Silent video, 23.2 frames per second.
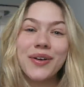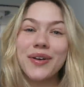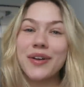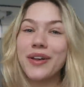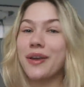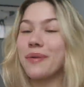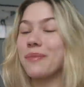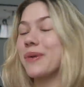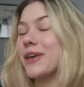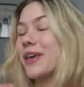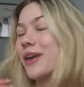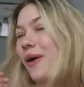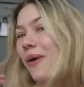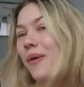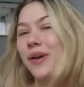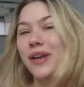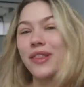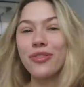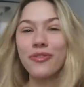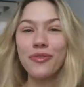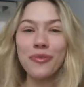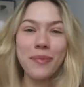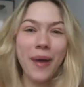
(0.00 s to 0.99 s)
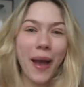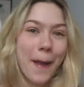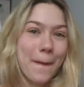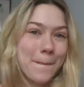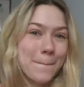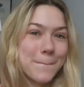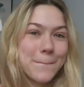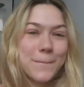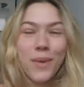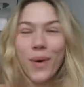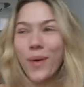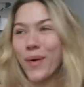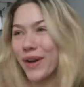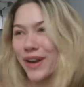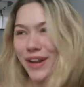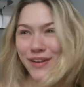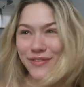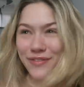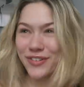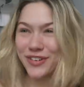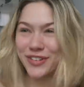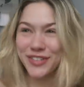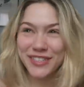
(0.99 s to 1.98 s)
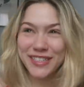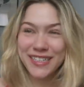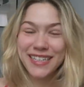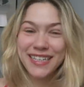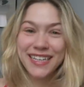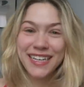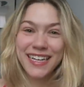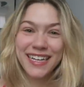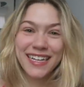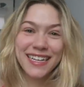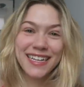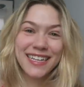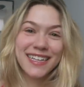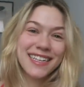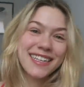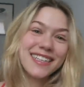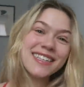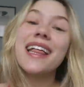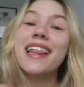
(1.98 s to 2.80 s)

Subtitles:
We're gonna be going through my morning routine.